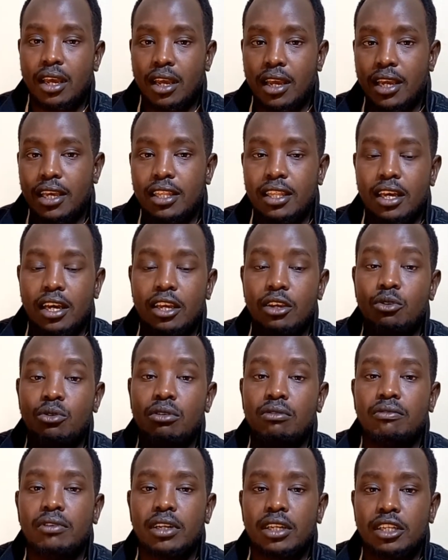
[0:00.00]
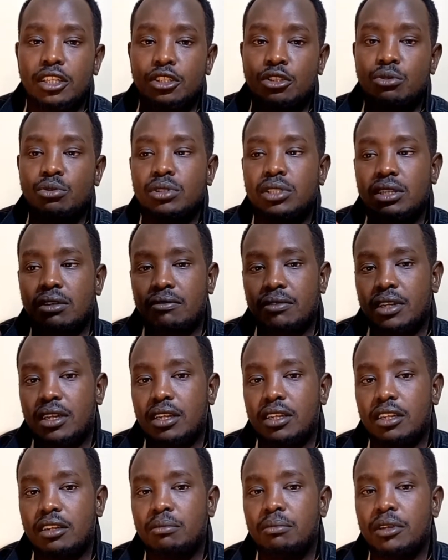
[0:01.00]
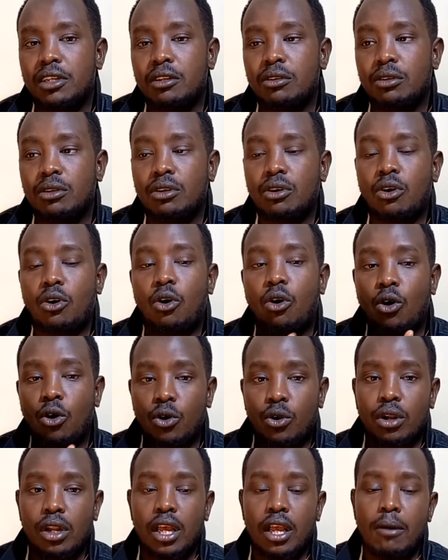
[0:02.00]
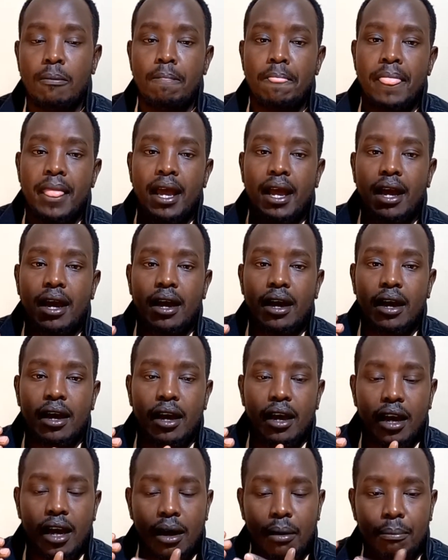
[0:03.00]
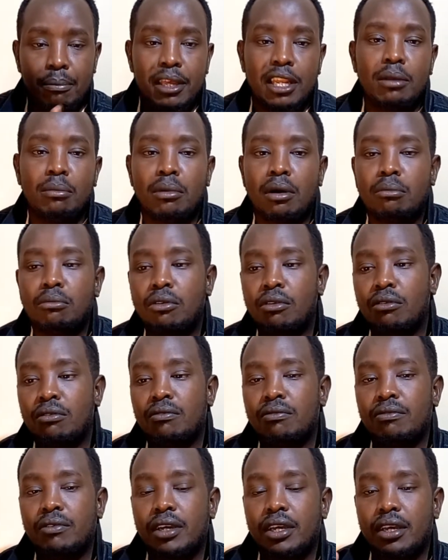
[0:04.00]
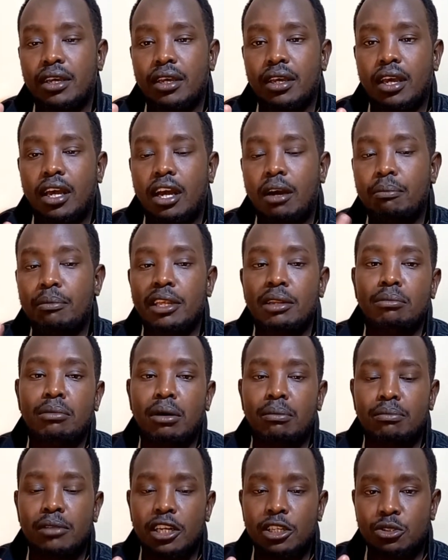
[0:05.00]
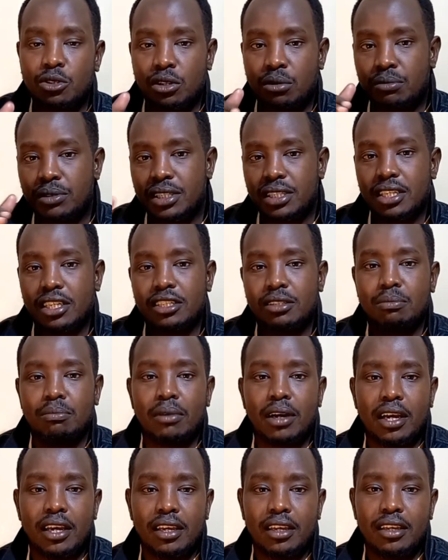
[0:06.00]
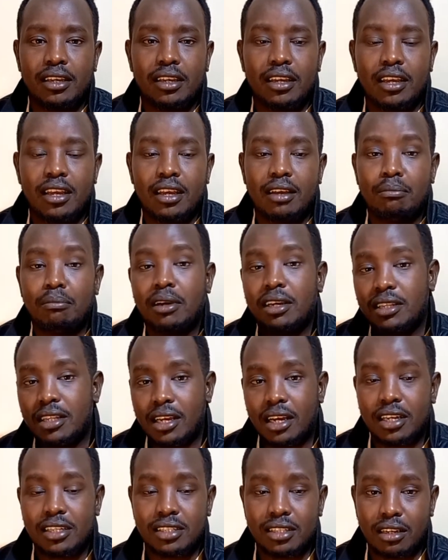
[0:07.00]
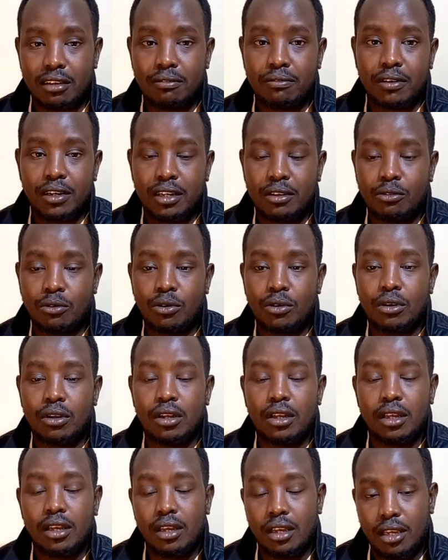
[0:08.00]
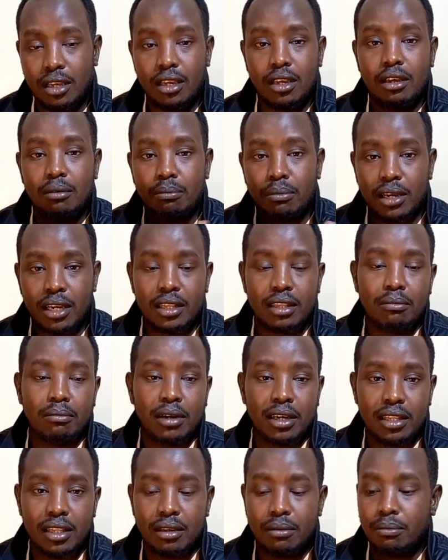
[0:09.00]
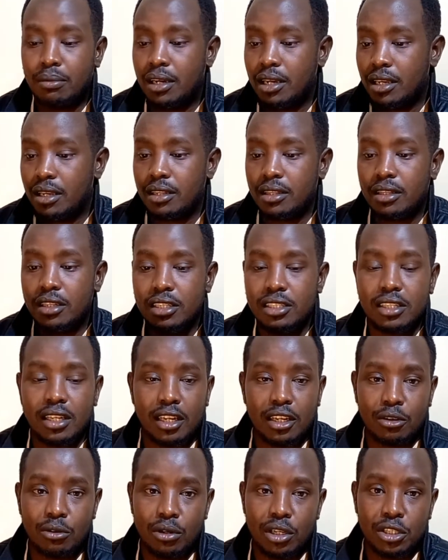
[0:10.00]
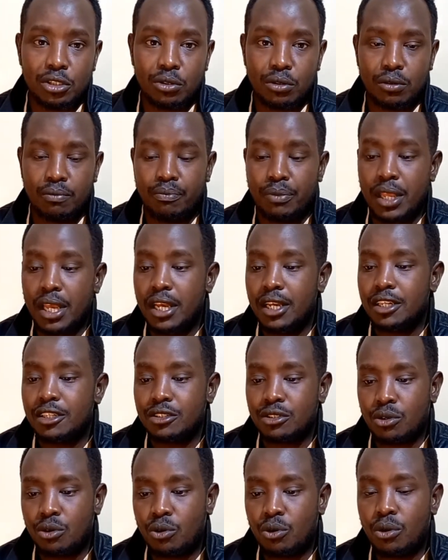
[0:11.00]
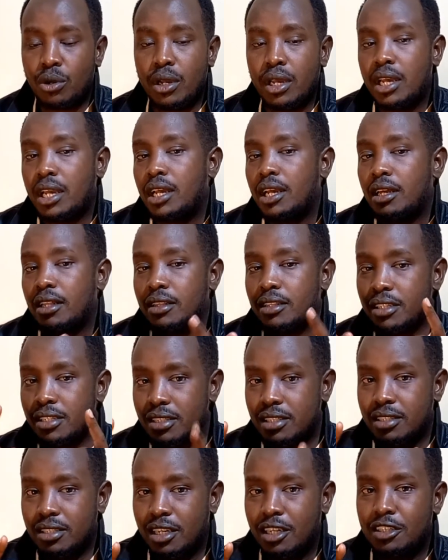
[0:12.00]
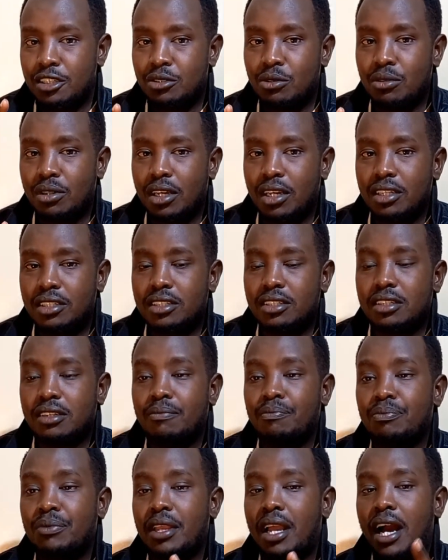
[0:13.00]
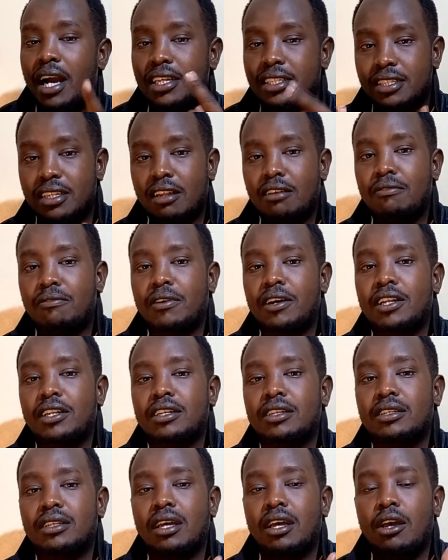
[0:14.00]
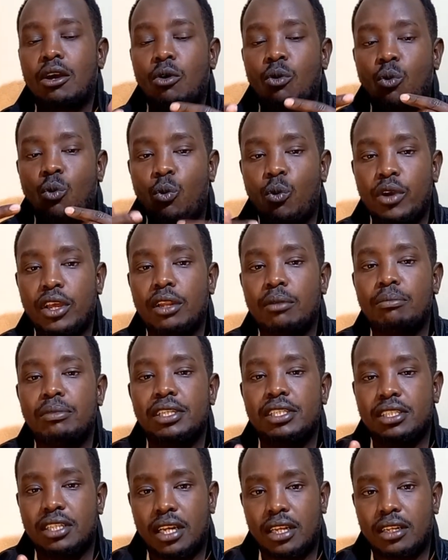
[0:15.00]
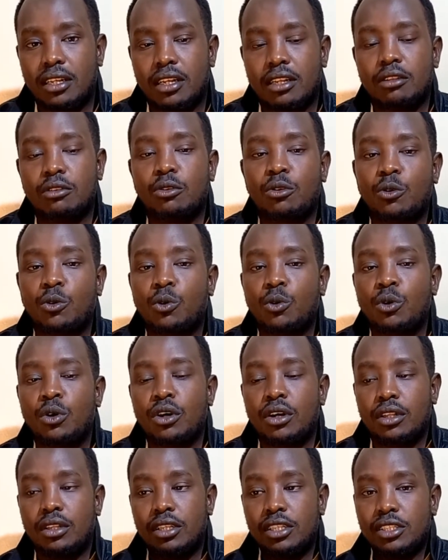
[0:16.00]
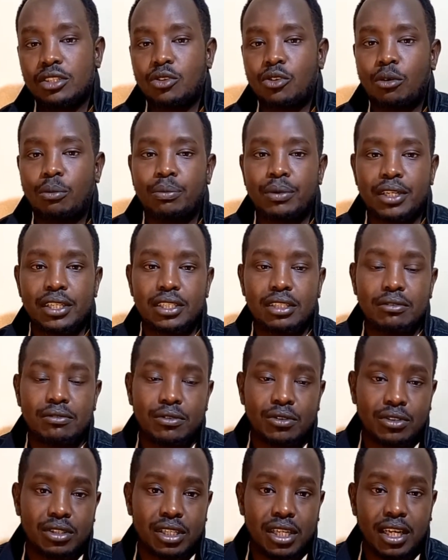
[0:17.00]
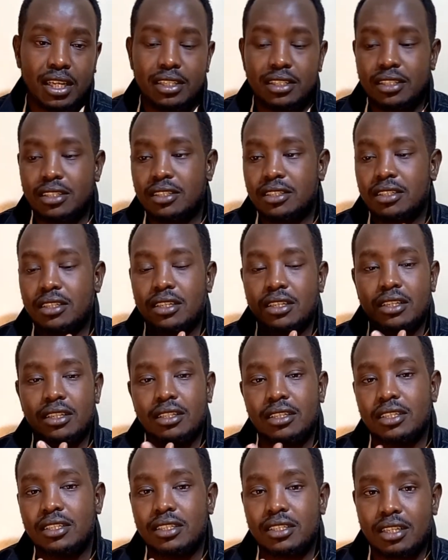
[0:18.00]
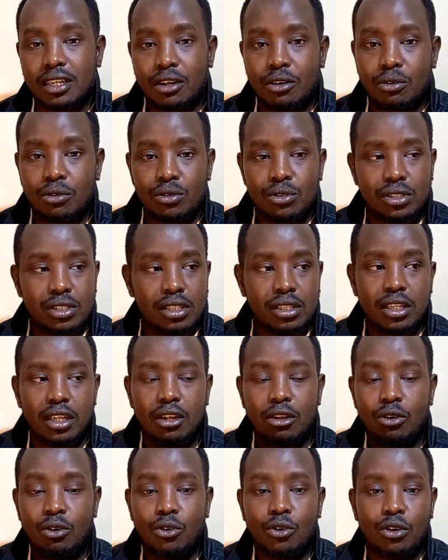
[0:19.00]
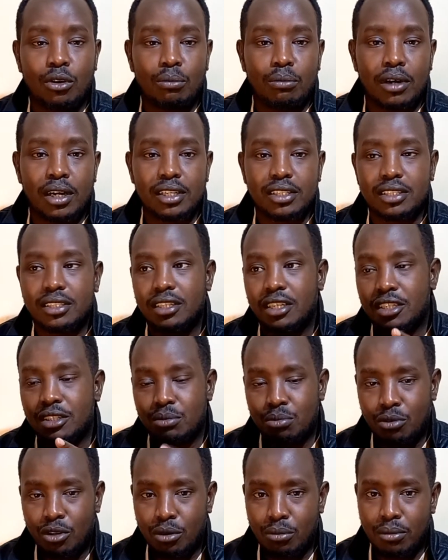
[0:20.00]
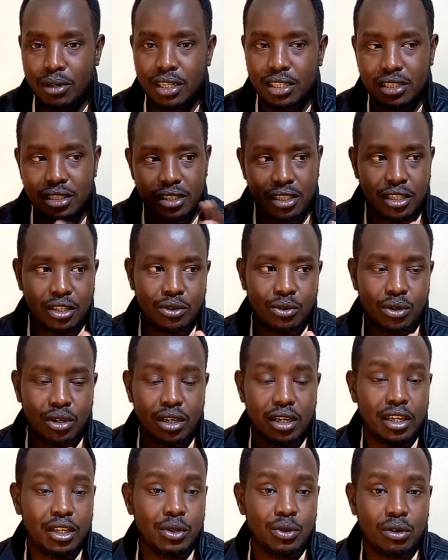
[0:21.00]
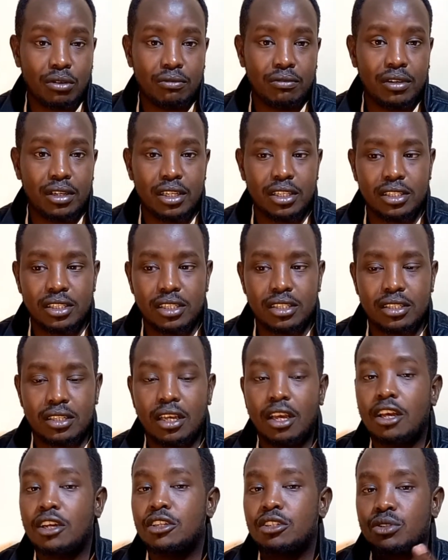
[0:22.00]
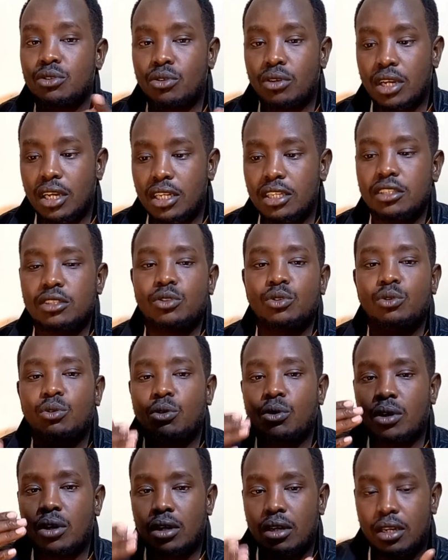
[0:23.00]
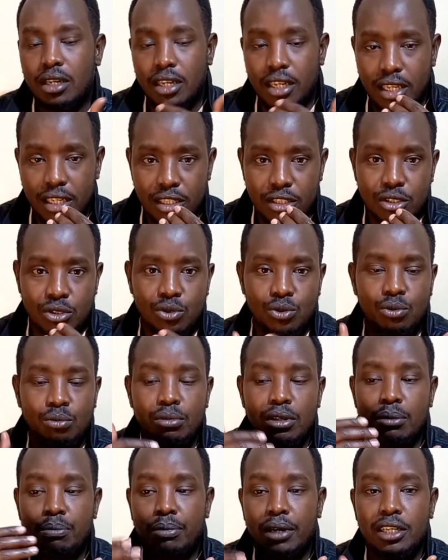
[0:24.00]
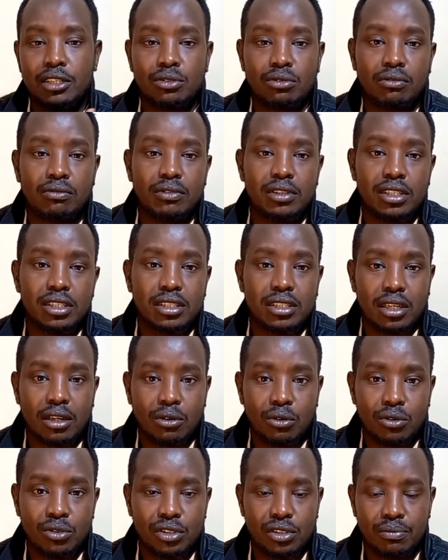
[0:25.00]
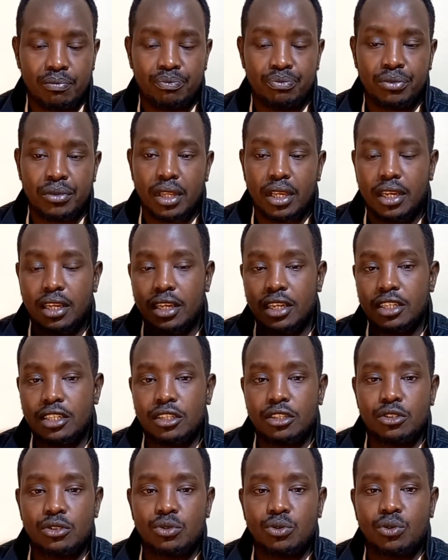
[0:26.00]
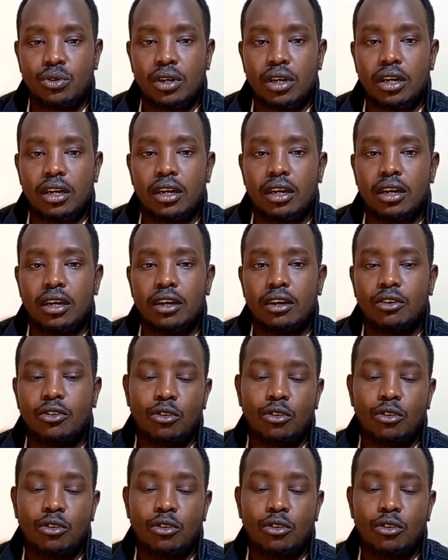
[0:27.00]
either equivalent to 700 million or a minimum that will be set by the Hustler Fund, or by this regulation. So this tells you that Hustler Fund will be channeled through these cooperative societies, these SACCOs, the local banks, the small banks in your villages. So guys, you need to be part of these SACCOs, get into a